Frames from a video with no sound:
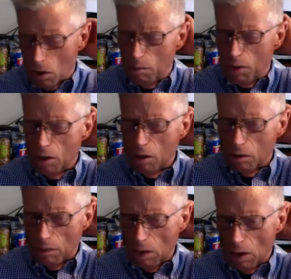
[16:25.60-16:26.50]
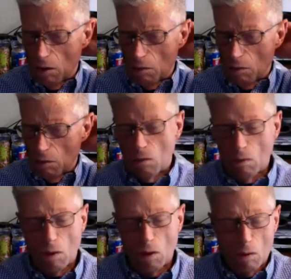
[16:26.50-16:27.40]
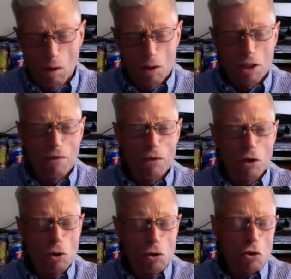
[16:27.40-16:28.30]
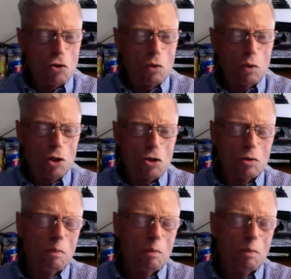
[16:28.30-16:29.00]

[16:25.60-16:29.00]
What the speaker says: can be a difficult situation.